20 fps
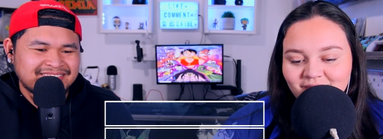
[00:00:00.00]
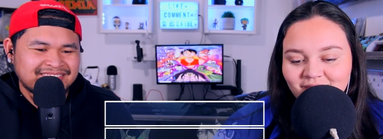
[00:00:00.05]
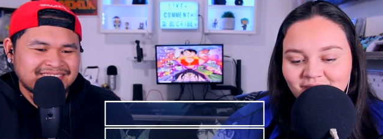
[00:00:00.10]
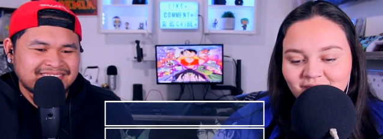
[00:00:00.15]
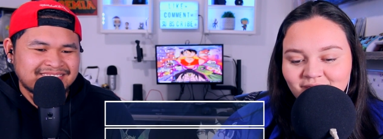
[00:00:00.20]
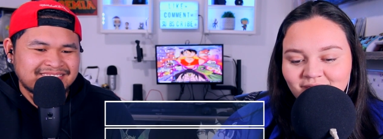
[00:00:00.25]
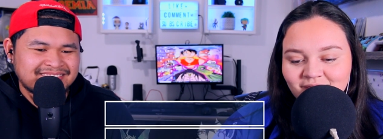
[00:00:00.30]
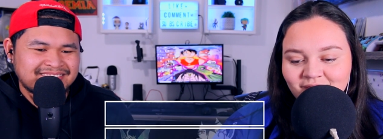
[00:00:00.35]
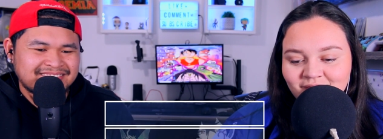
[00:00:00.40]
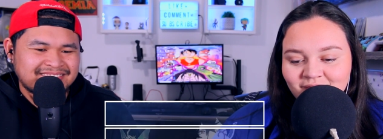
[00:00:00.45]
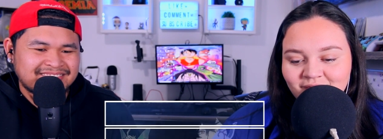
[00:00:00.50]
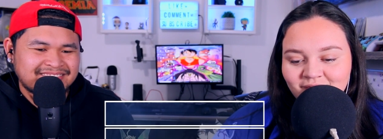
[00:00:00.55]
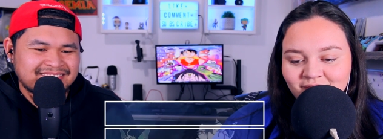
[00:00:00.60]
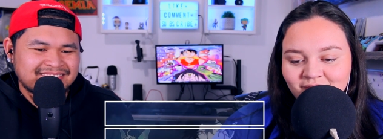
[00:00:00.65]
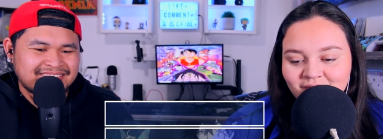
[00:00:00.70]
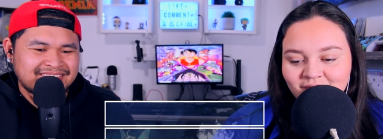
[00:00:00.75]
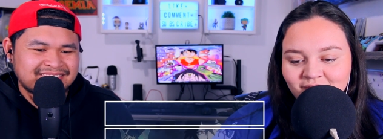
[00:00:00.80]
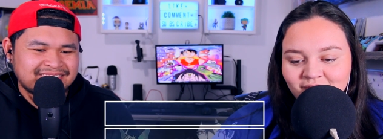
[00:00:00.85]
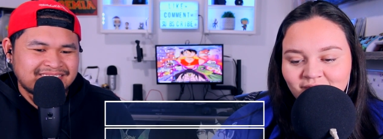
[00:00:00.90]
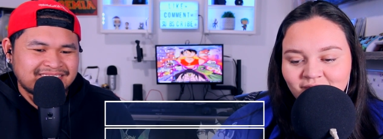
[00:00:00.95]

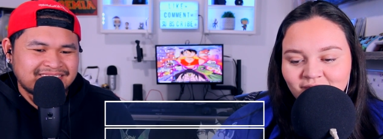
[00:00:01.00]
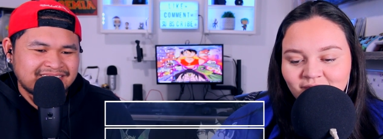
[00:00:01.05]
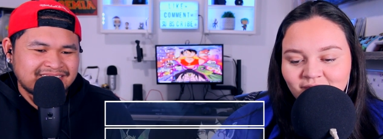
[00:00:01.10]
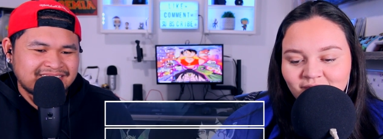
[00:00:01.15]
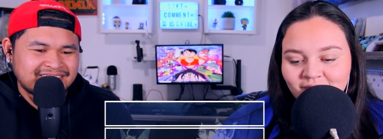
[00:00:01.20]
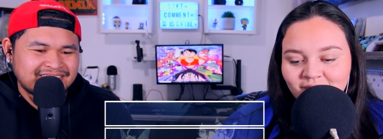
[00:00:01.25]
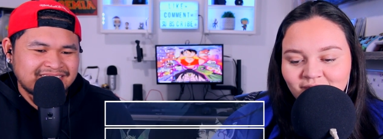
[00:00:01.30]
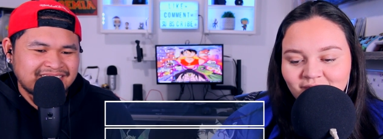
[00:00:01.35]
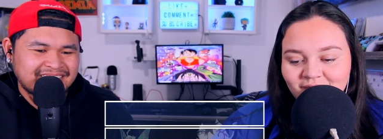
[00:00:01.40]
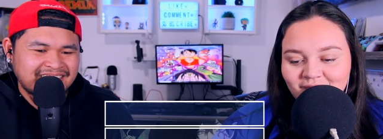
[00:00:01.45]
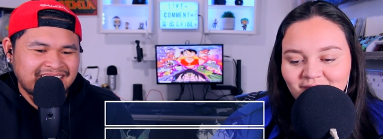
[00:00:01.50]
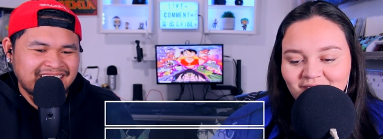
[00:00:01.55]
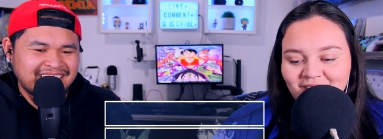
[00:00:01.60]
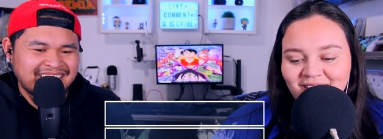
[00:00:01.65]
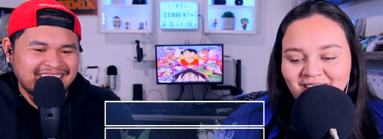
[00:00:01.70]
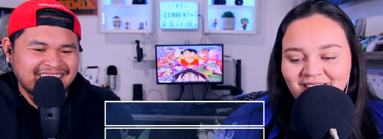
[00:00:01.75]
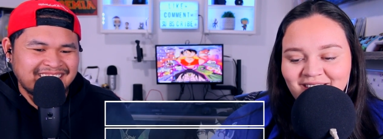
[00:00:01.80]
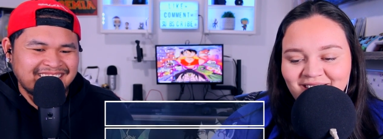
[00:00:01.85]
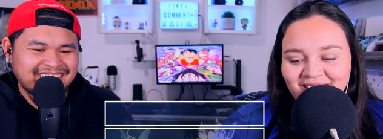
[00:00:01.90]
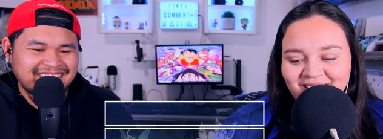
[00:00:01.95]

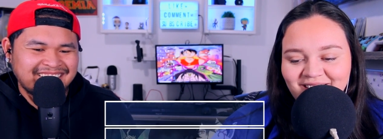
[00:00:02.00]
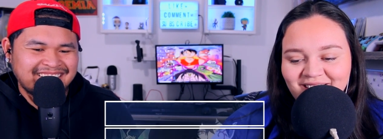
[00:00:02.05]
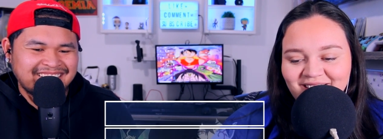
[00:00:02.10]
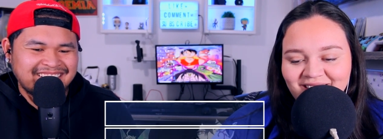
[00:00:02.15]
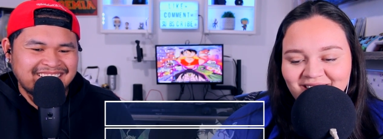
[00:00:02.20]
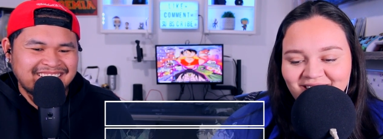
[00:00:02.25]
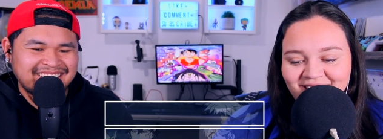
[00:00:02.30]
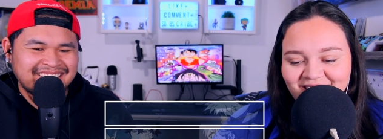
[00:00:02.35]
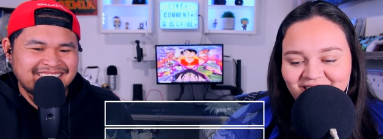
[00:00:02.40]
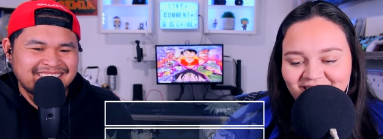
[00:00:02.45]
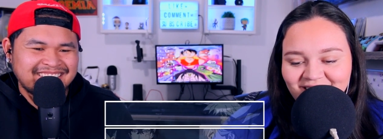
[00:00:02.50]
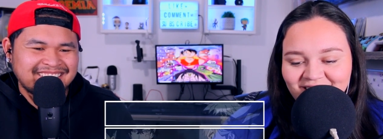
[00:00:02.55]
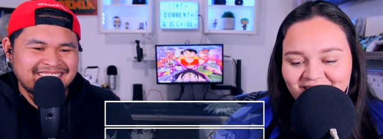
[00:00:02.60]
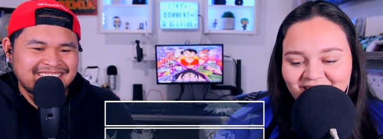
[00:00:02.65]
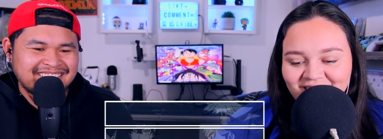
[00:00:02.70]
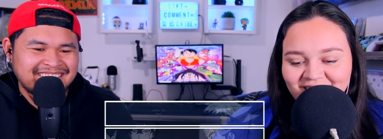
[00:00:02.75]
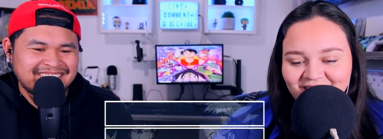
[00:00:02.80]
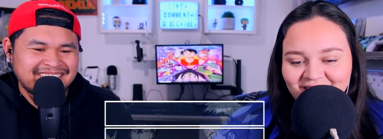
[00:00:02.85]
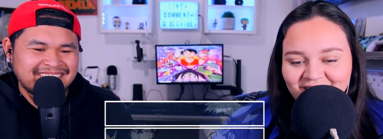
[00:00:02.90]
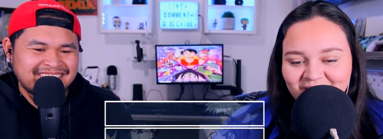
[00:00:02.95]

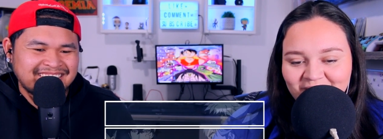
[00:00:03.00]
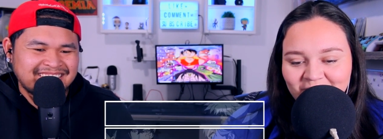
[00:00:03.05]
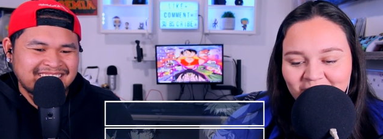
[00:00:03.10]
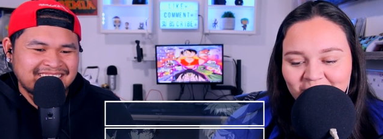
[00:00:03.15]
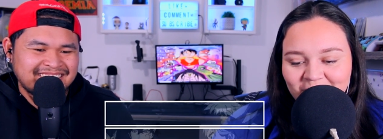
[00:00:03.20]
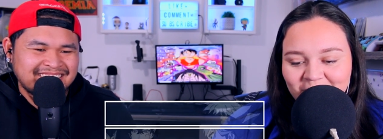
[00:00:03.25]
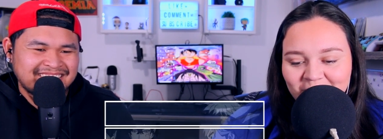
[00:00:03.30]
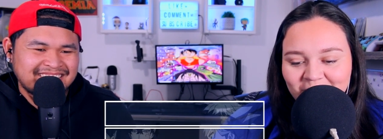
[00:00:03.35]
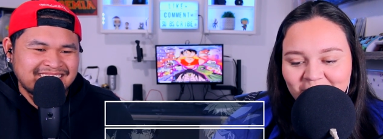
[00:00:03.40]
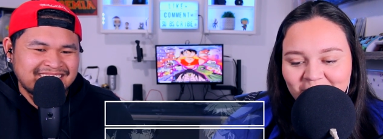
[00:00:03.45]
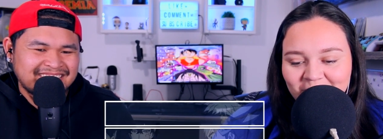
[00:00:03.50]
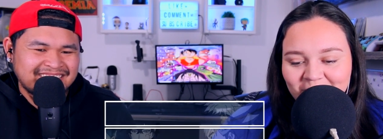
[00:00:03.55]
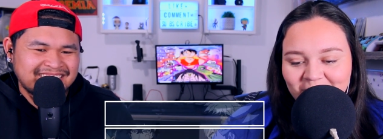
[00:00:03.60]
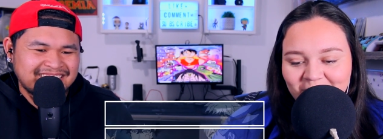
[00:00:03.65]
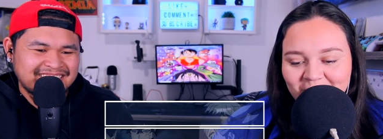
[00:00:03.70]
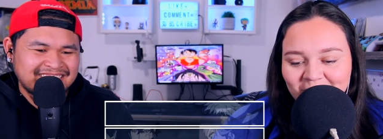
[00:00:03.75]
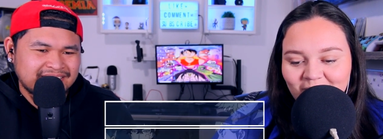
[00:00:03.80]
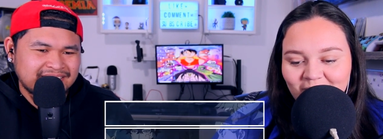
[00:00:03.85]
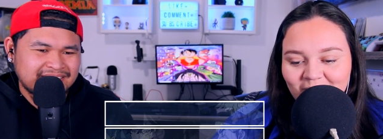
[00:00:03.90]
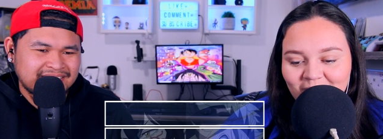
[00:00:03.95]

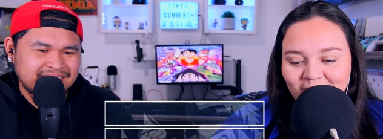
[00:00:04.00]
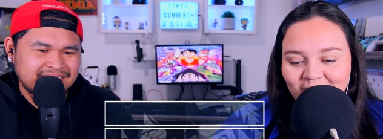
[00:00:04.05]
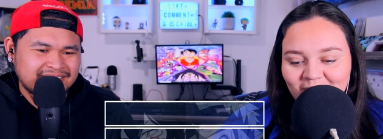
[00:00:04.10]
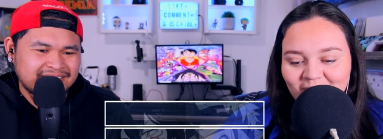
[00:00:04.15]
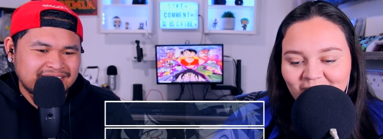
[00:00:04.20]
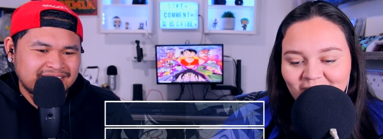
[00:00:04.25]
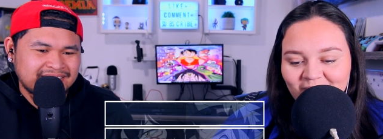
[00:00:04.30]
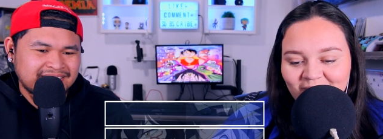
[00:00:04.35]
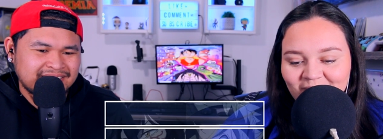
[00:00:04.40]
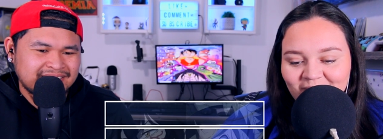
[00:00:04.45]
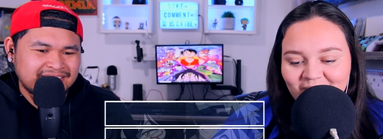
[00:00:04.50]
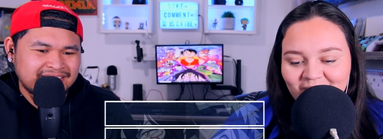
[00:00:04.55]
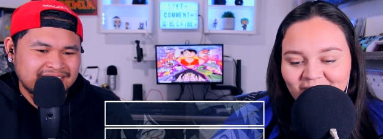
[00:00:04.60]
(no one is talking)